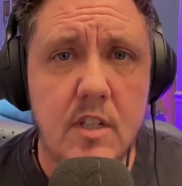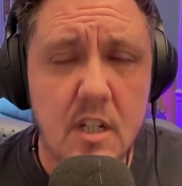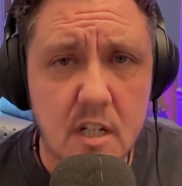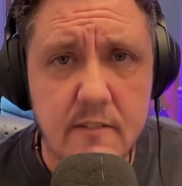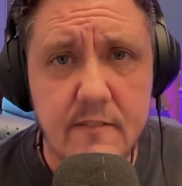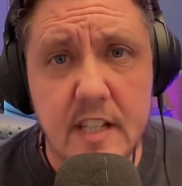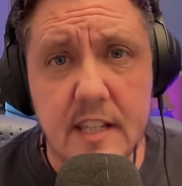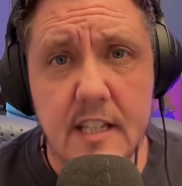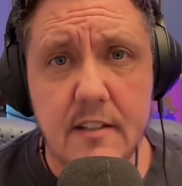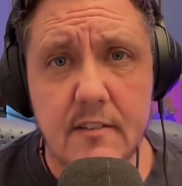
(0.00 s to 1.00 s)
yuck
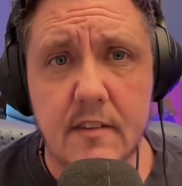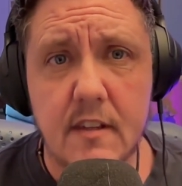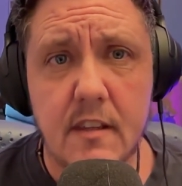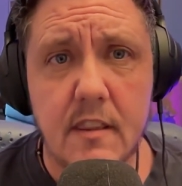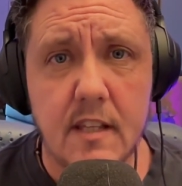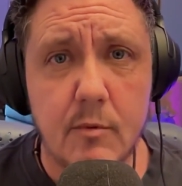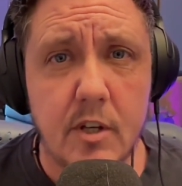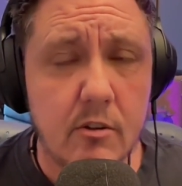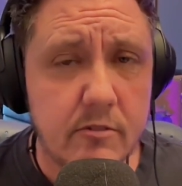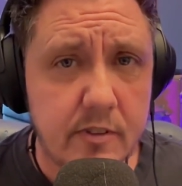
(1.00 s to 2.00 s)
feelings that we
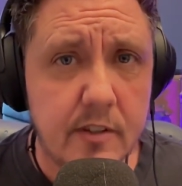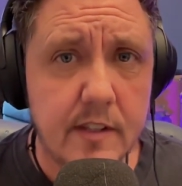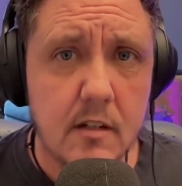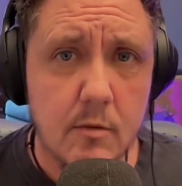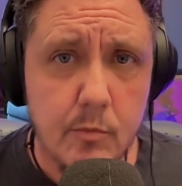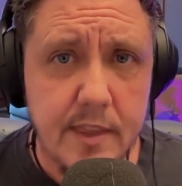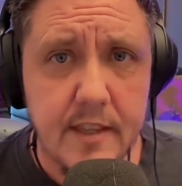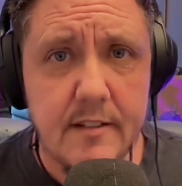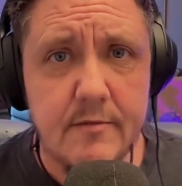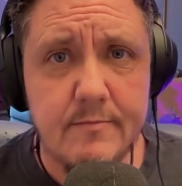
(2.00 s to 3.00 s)
all feel that come with
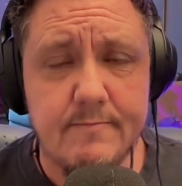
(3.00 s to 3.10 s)
it.